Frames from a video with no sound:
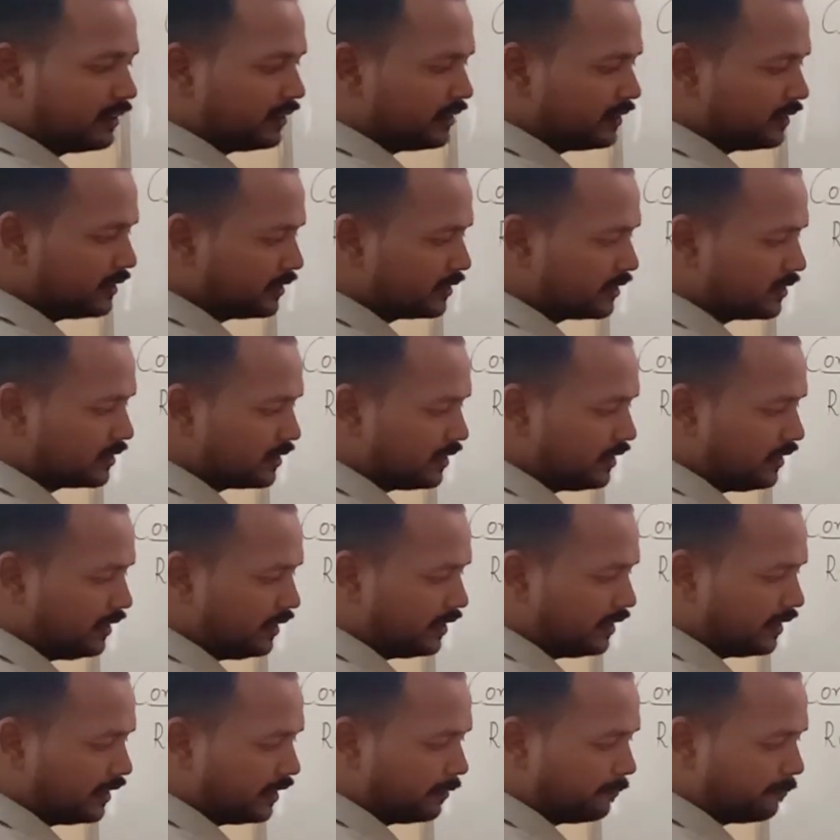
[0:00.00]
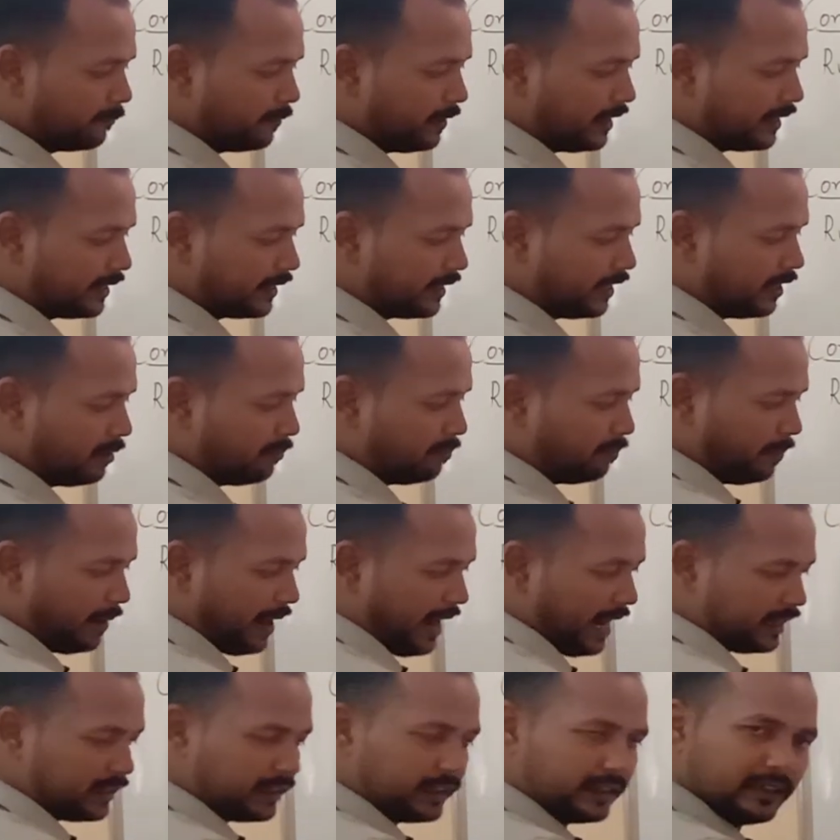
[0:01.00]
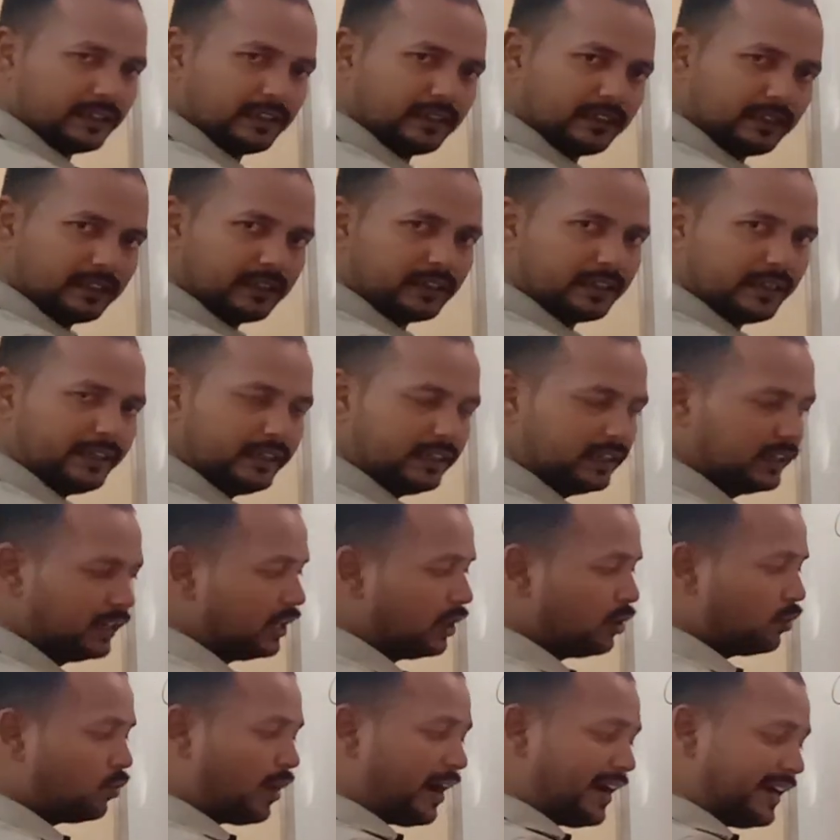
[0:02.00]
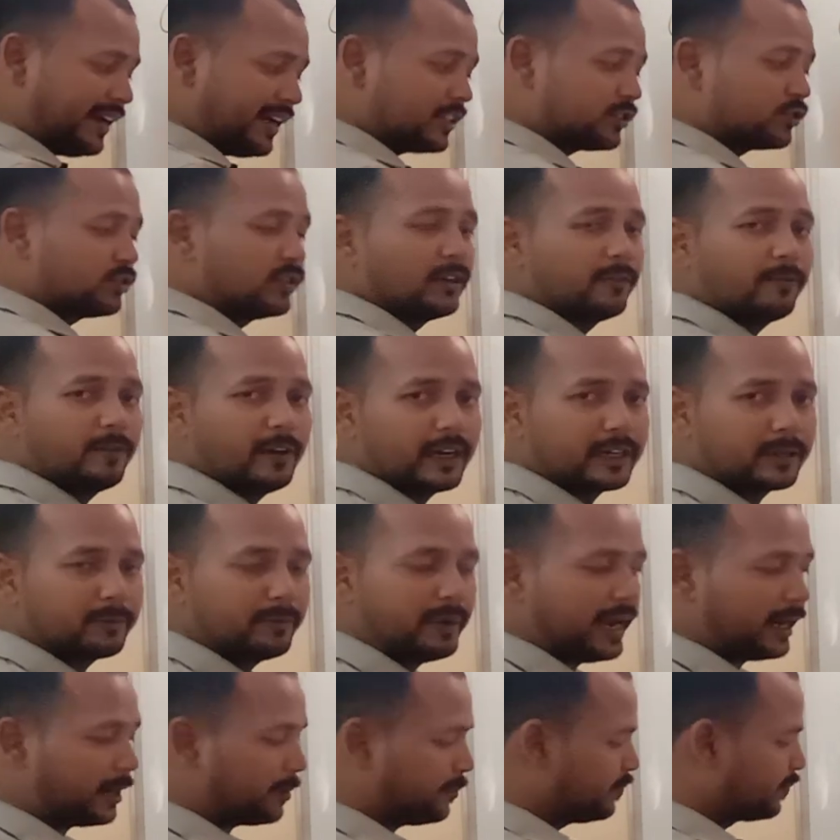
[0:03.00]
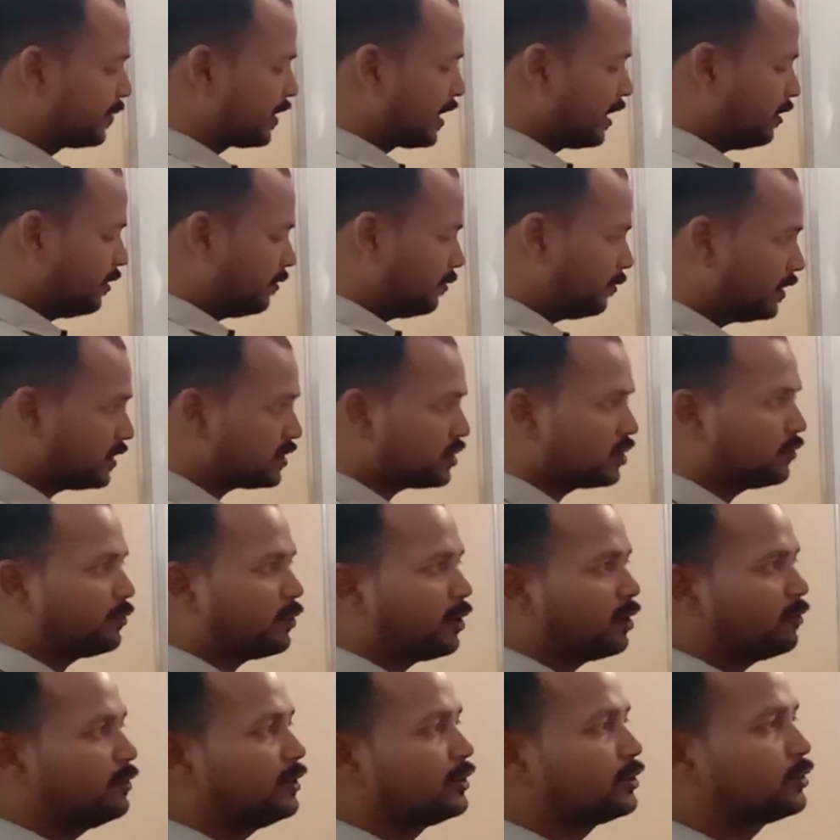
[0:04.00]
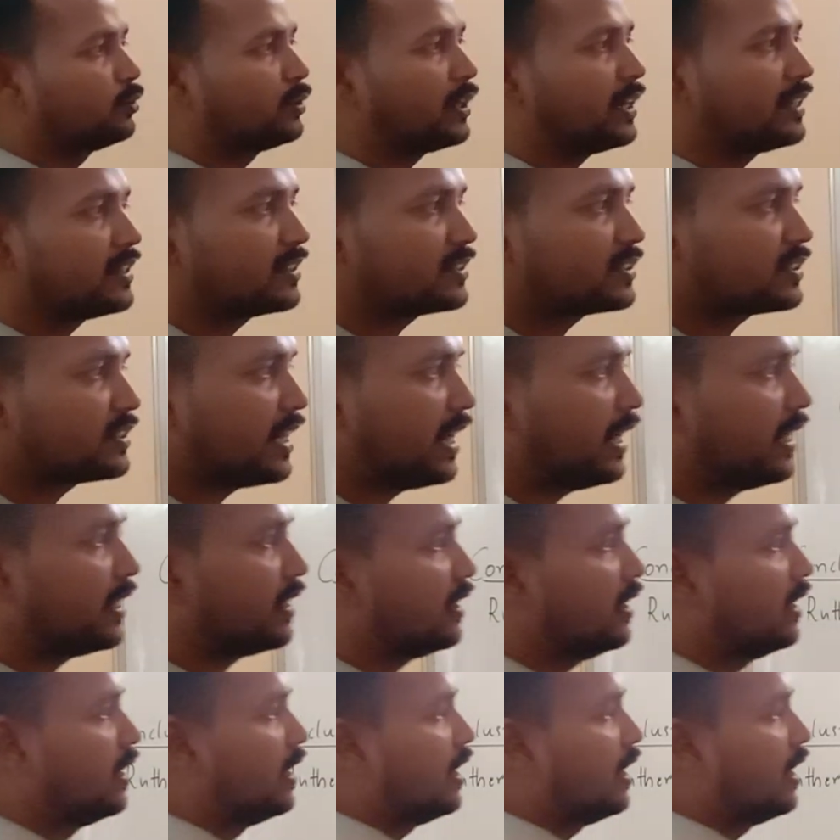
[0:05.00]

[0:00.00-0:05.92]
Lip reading: This is a reflecting back, right? Why it has to reflect back? First of all, we should understand